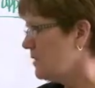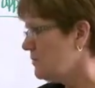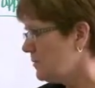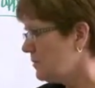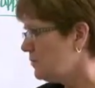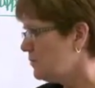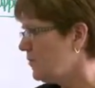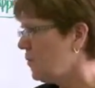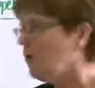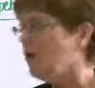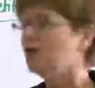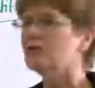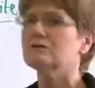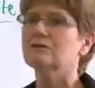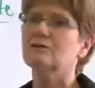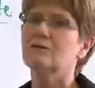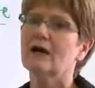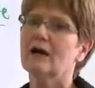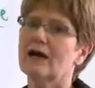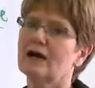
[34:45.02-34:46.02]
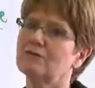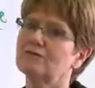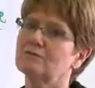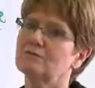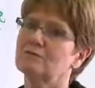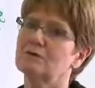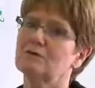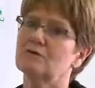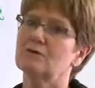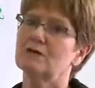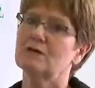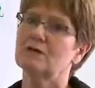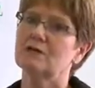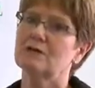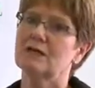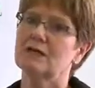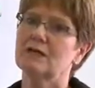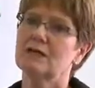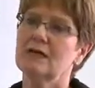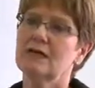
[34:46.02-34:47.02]
But we also have to be aware
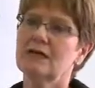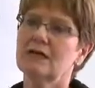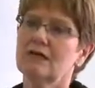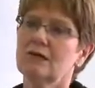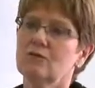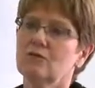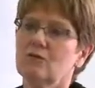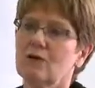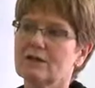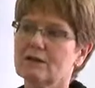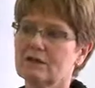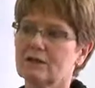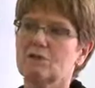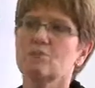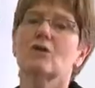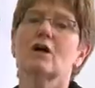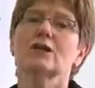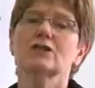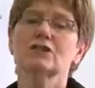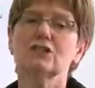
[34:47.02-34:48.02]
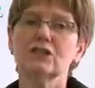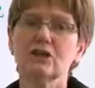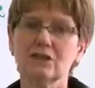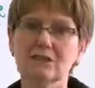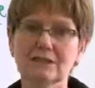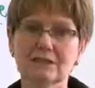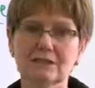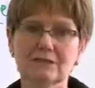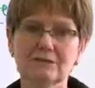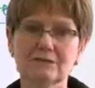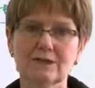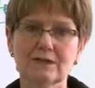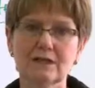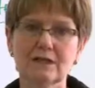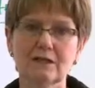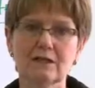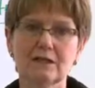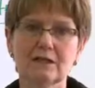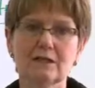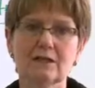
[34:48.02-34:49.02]
that what they're watching on
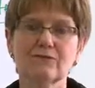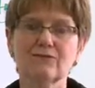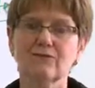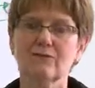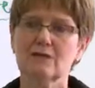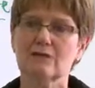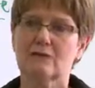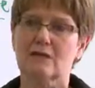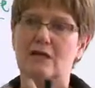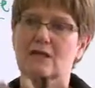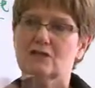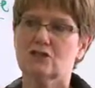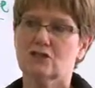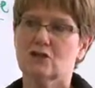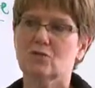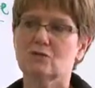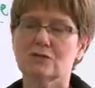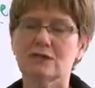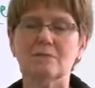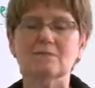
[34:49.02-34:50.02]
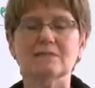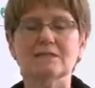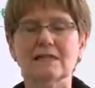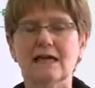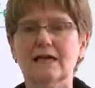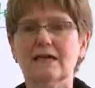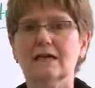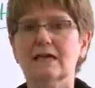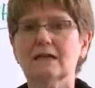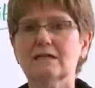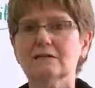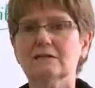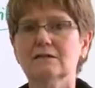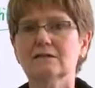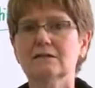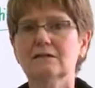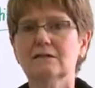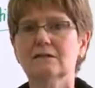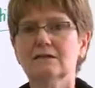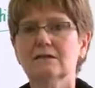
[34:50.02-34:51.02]
TV, if that show's upsetting us,
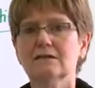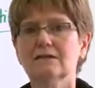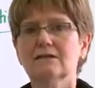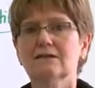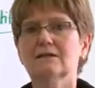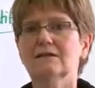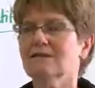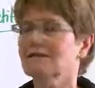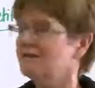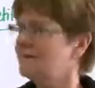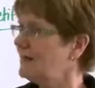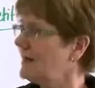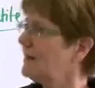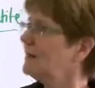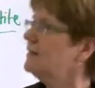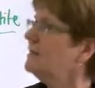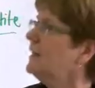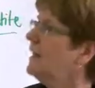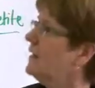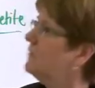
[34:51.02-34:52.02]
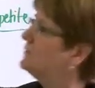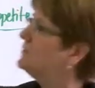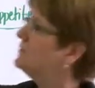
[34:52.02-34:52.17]
that can have